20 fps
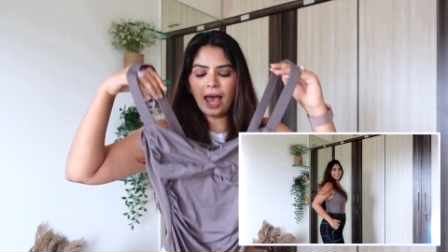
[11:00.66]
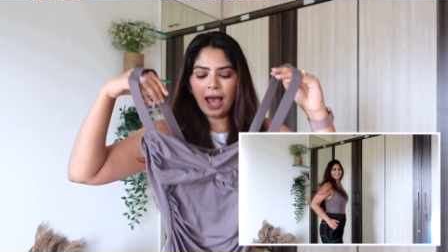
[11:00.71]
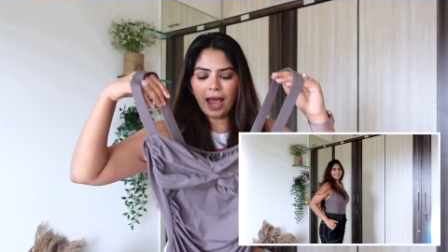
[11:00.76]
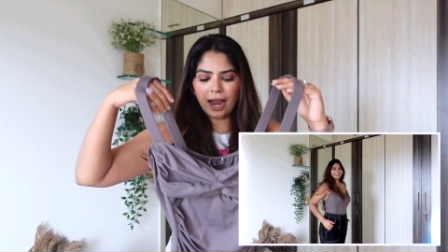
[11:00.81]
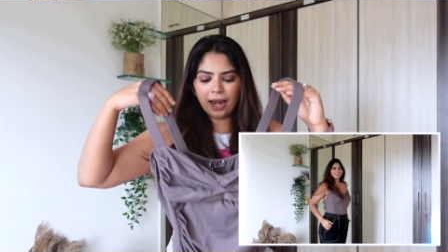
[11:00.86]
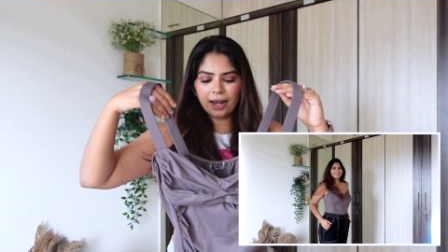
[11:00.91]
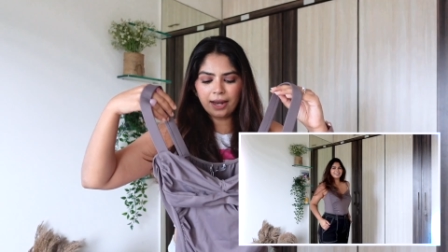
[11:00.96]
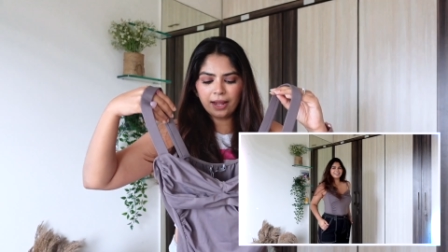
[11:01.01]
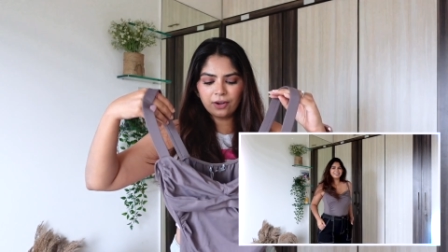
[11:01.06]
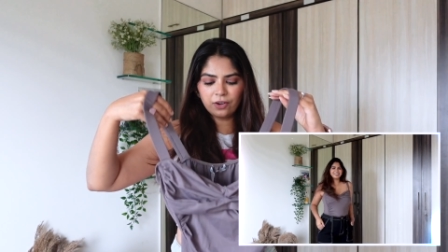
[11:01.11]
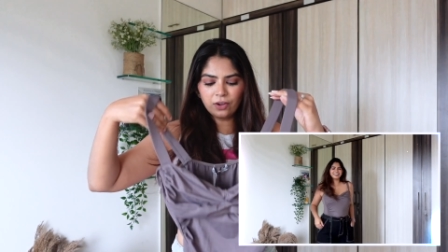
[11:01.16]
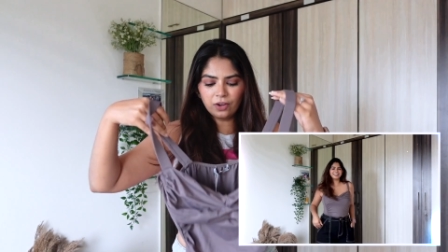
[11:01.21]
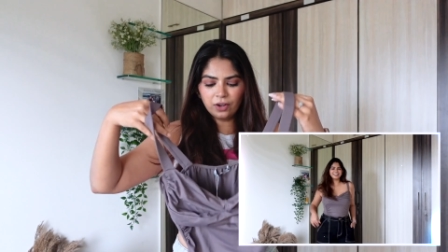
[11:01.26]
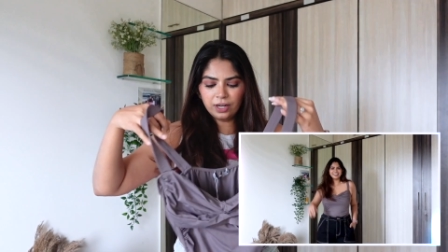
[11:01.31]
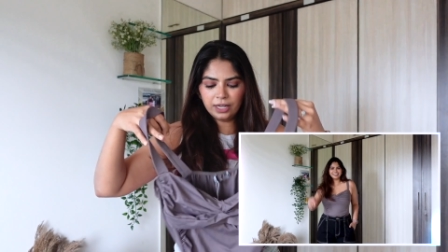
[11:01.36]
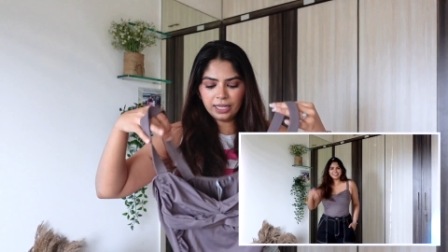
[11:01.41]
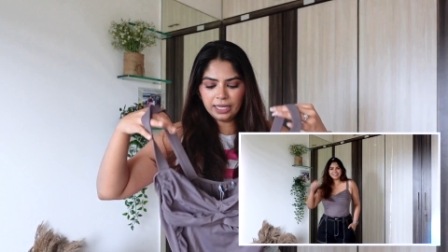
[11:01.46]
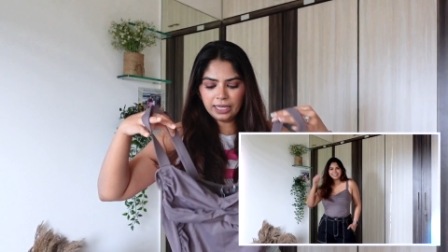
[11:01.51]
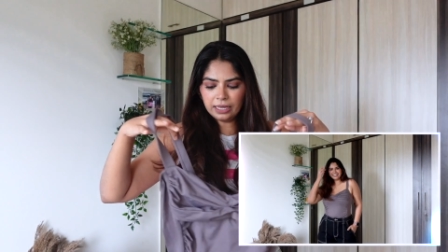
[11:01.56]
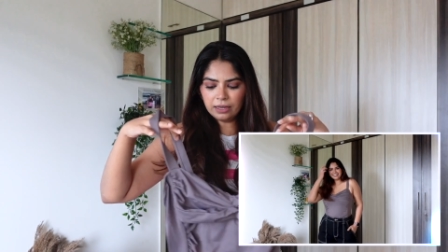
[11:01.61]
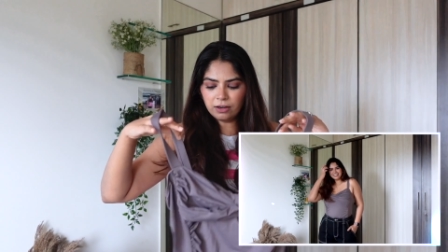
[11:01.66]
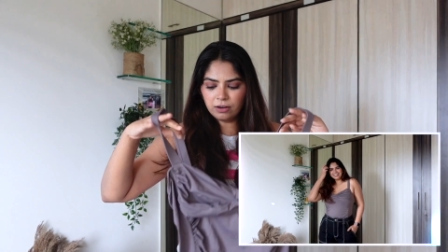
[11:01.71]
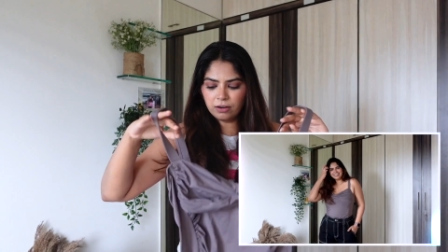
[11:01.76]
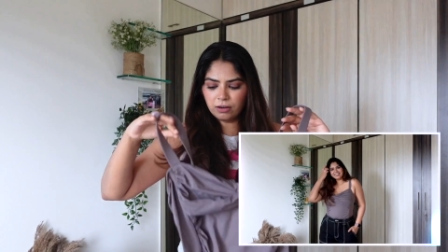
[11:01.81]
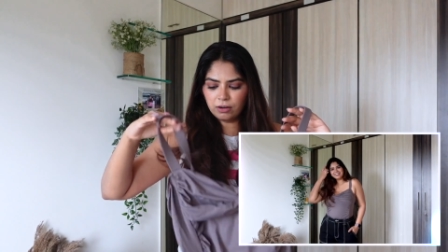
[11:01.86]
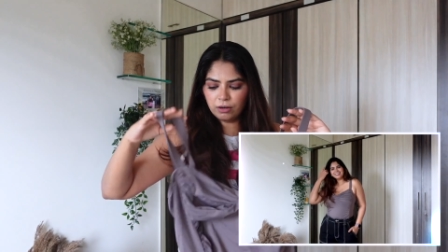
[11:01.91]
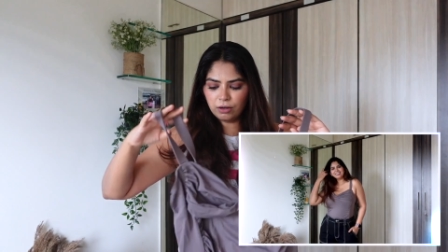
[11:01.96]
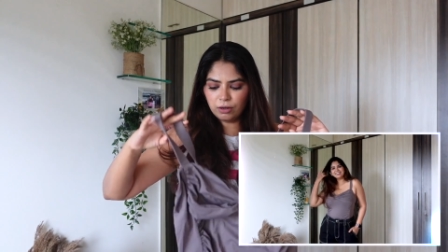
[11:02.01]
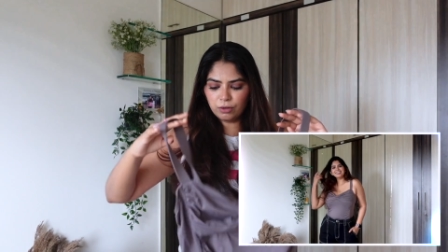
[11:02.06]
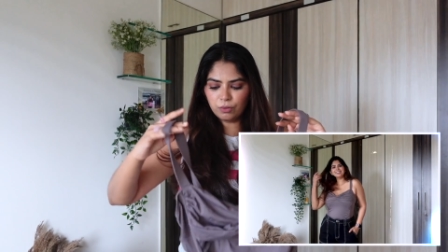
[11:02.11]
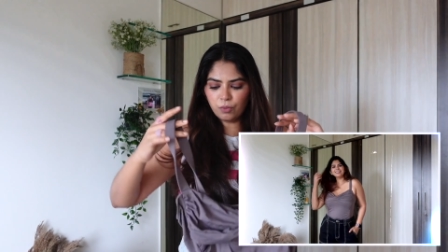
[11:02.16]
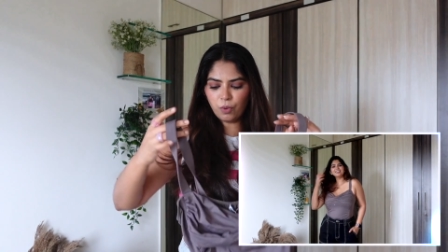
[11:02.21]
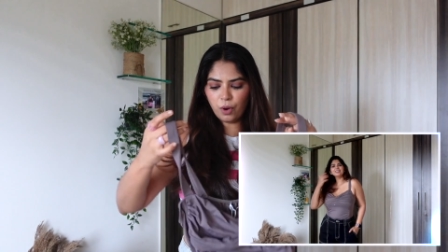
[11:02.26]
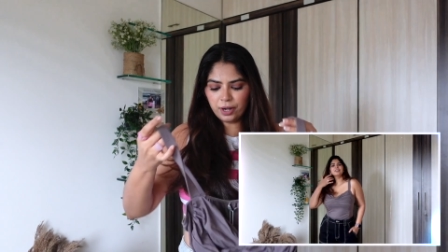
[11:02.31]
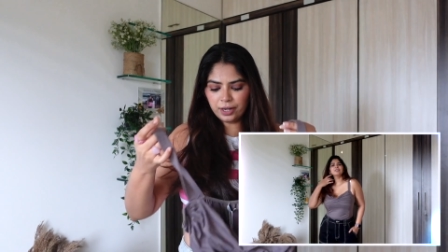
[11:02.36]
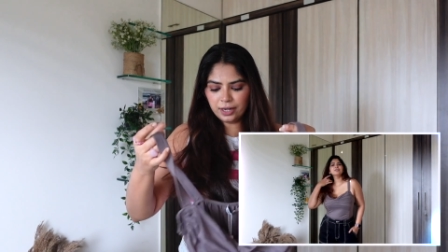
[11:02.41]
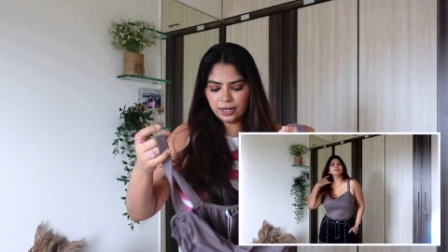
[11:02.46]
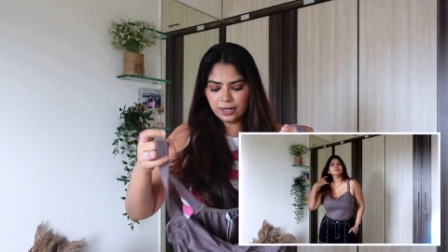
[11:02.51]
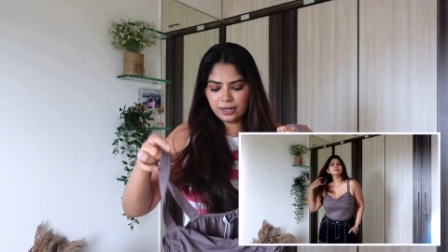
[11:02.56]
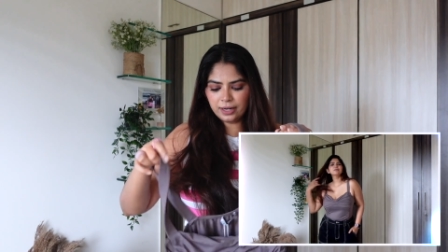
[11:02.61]
and I really
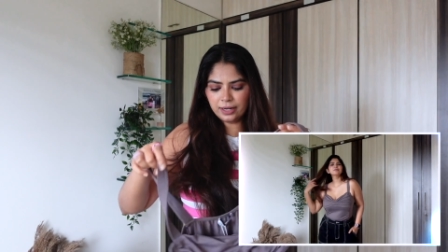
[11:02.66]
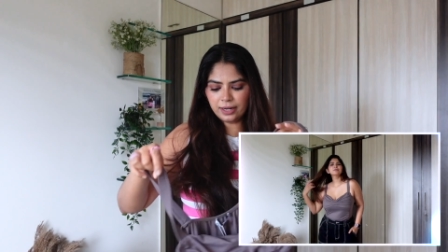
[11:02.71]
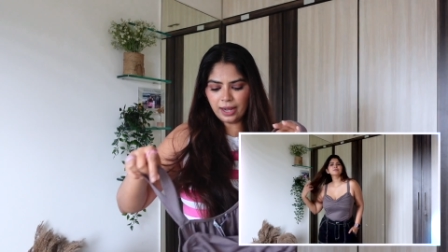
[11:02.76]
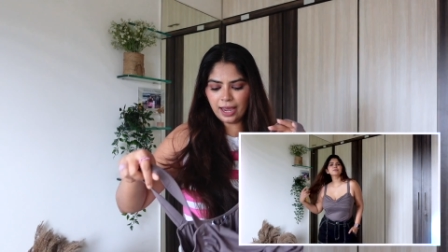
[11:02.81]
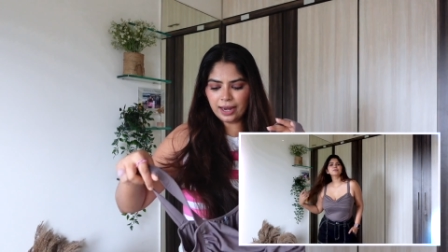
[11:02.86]
wanted it.